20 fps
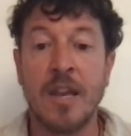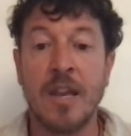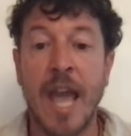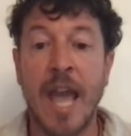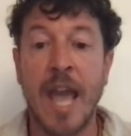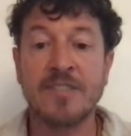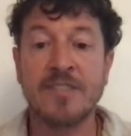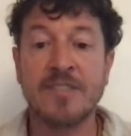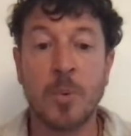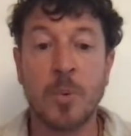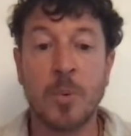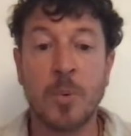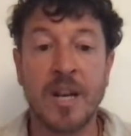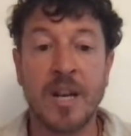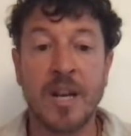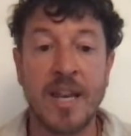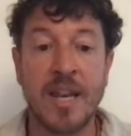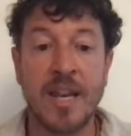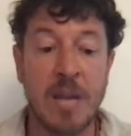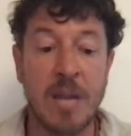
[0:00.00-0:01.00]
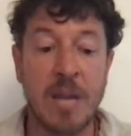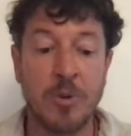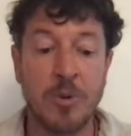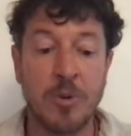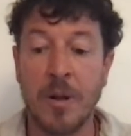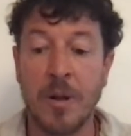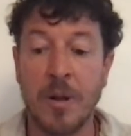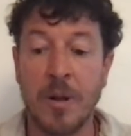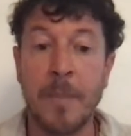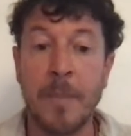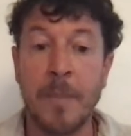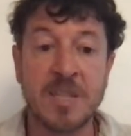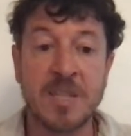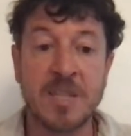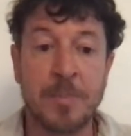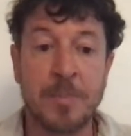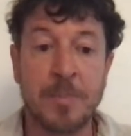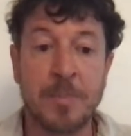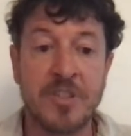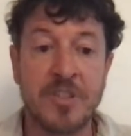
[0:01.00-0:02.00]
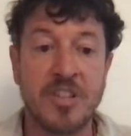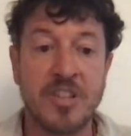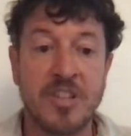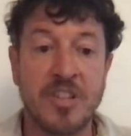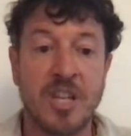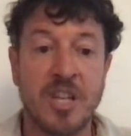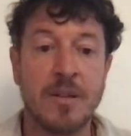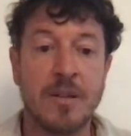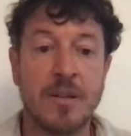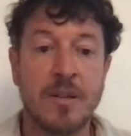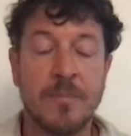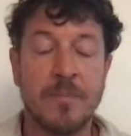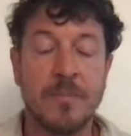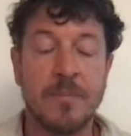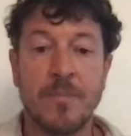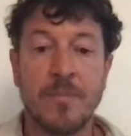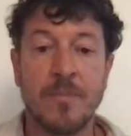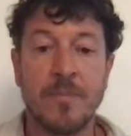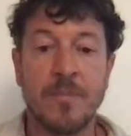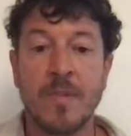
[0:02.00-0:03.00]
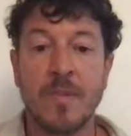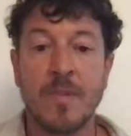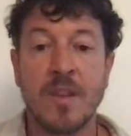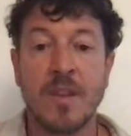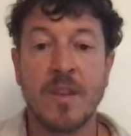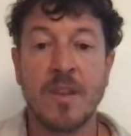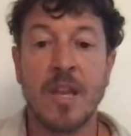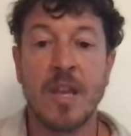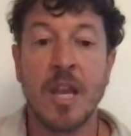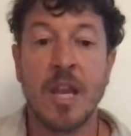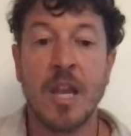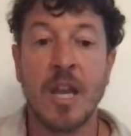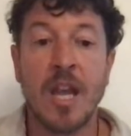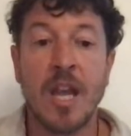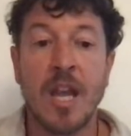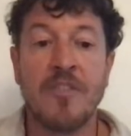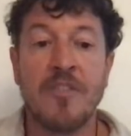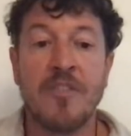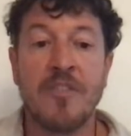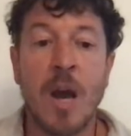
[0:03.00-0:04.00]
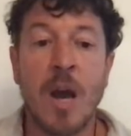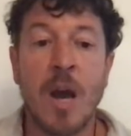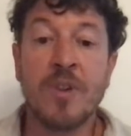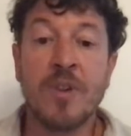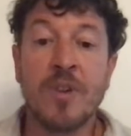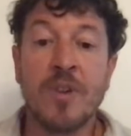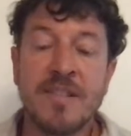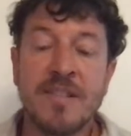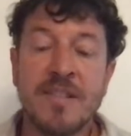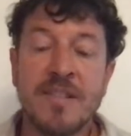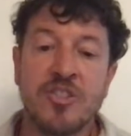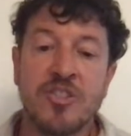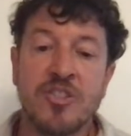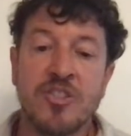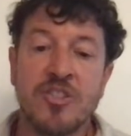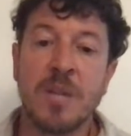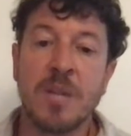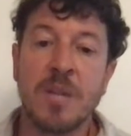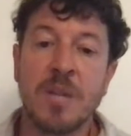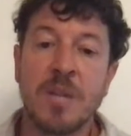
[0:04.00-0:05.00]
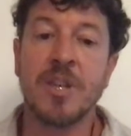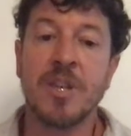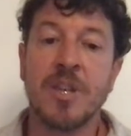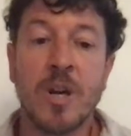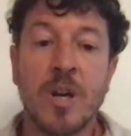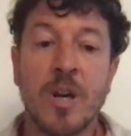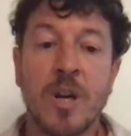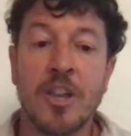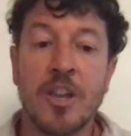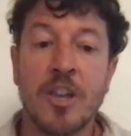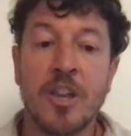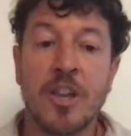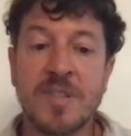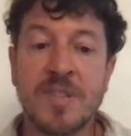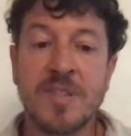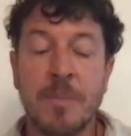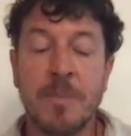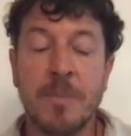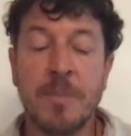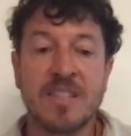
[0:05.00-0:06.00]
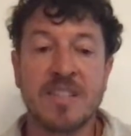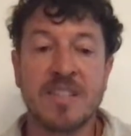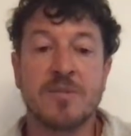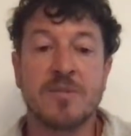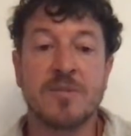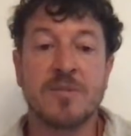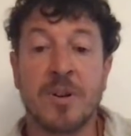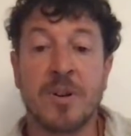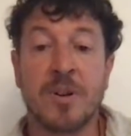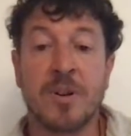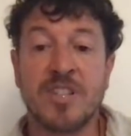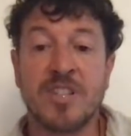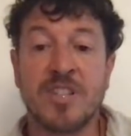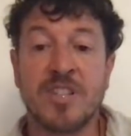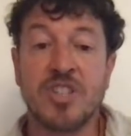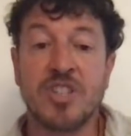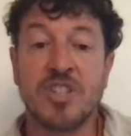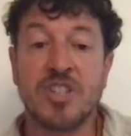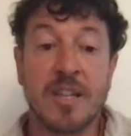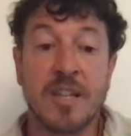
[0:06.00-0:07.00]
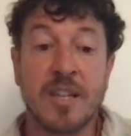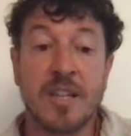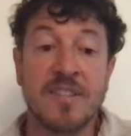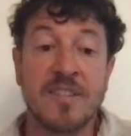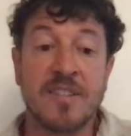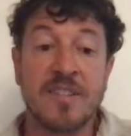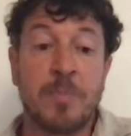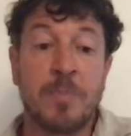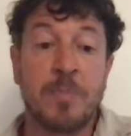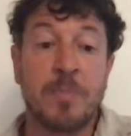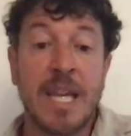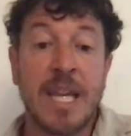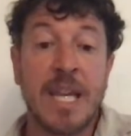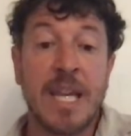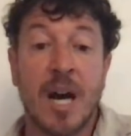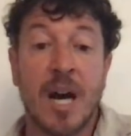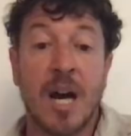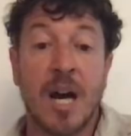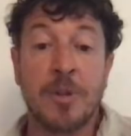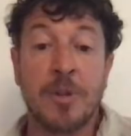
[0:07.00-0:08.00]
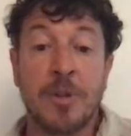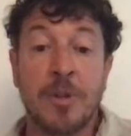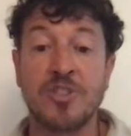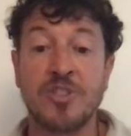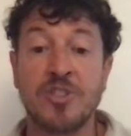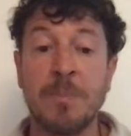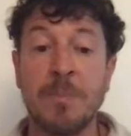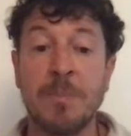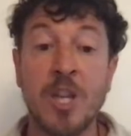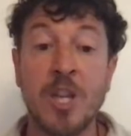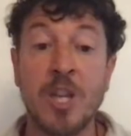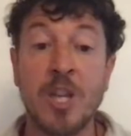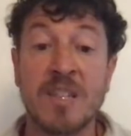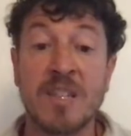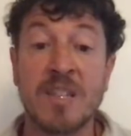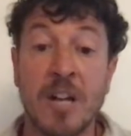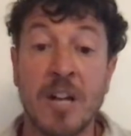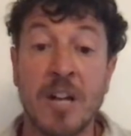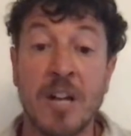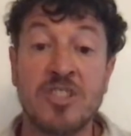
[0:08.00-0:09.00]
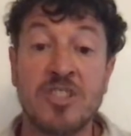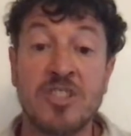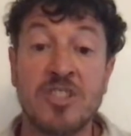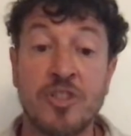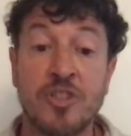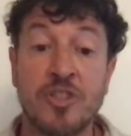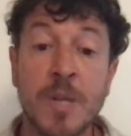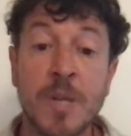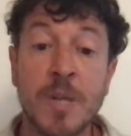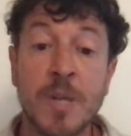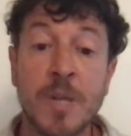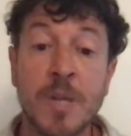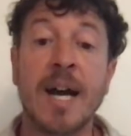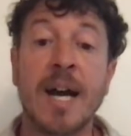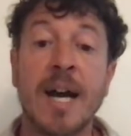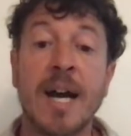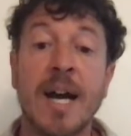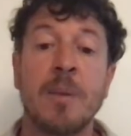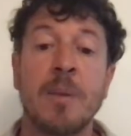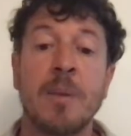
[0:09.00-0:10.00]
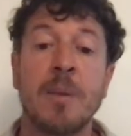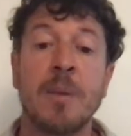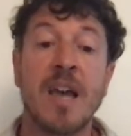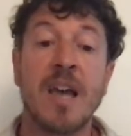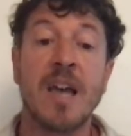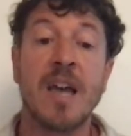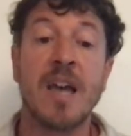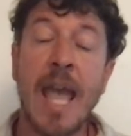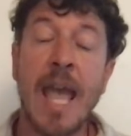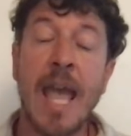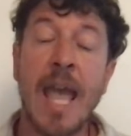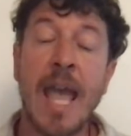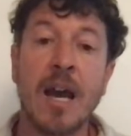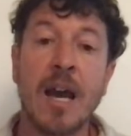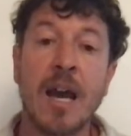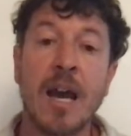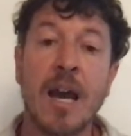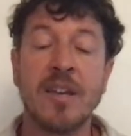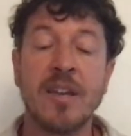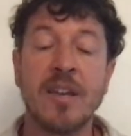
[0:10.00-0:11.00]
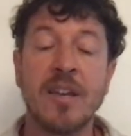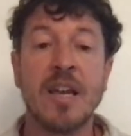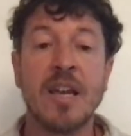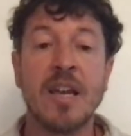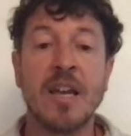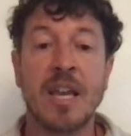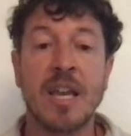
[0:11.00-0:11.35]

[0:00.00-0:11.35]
Next, we're going to enable mixed precision. If you have a recent GPU, using mixed precision can speed up your GPU as much as 2 times, and